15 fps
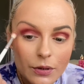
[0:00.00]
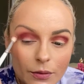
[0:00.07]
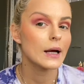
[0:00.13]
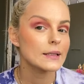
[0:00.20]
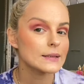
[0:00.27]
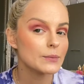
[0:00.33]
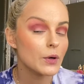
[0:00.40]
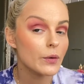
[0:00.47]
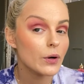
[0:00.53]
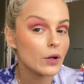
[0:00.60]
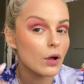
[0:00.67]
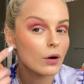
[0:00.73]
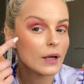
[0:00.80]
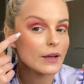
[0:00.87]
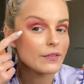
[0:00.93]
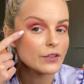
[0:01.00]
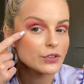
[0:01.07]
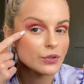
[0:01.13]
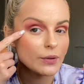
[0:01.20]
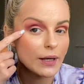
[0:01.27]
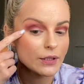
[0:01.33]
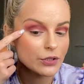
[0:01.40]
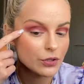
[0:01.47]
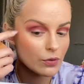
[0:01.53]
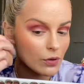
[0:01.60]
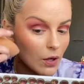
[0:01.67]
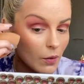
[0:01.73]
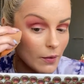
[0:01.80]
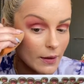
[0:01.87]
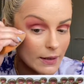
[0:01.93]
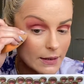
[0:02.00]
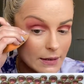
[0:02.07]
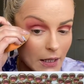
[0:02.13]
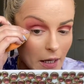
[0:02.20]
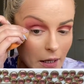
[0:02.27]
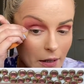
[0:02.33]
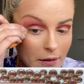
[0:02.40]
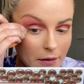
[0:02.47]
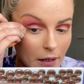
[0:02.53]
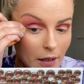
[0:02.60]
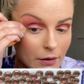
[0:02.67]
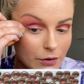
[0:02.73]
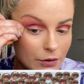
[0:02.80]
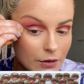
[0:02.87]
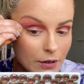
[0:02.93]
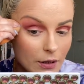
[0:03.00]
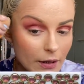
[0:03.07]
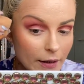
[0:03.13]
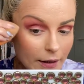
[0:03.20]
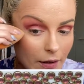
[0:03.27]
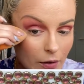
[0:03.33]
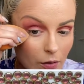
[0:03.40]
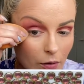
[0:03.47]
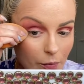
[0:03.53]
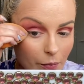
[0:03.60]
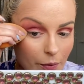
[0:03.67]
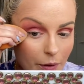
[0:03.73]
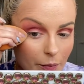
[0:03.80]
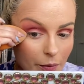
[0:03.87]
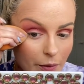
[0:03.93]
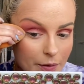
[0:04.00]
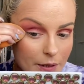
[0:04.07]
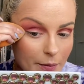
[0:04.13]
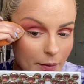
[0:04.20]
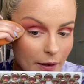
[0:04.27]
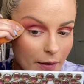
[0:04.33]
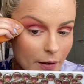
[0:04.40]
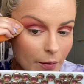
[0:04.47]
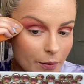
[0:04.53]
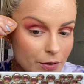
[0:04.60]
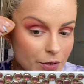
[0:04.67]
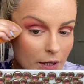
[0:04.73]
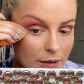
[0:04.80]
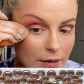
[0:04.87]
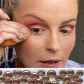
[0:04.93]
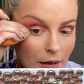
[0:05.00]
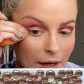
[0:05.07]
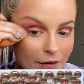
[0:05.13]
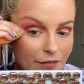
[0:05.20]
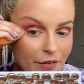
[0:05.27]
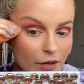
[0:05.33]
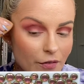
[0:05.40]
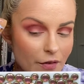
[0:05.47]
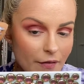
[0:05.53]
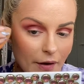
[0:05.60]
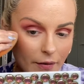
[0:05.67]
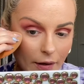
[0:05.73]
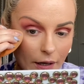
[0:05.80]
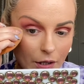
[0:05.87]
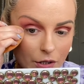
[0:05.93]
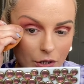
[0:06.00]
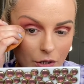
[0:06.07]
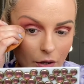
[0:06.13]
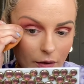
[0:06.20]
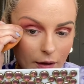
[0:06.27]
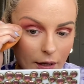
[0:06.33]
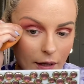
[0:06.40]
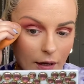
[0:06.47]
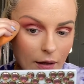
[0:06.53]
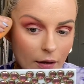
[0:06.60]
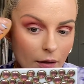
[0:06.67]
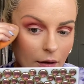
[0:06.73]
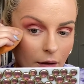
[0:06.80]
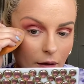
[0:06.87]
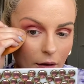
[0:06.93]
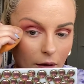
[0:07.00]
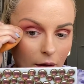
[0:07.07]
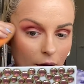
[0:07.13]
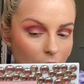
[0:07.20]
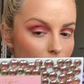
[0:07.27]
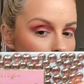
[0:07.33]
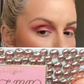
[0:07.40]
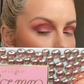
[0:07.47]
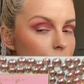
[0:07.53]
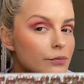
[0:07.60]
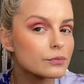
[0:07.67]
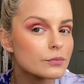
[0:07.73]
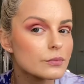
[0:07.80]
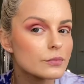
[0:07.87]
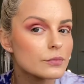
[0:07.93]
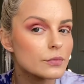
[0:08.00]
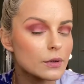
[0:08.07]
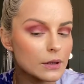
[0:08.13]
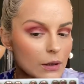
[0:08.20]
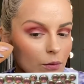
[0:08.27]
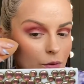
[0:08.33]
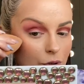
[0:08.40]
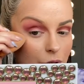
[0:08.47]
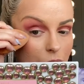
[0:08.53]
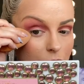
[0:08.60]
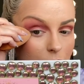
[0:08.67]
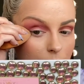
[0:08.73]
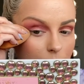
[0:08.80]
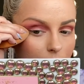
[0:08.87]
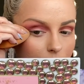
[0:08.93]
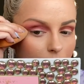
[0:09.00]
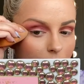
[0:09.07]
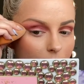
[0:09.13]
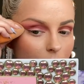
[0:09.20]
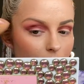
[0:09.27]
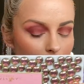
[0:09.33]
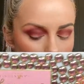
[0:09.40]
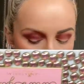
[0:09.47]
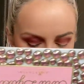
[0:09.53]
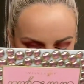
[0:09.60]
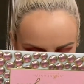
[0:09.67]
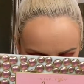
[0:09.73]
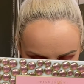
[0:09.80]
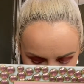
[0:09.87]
As I'm going along, if I do get too low on this side, I just clean it up with a beauty blender, which has the leftover foundation on there. And that will just bring it back up again.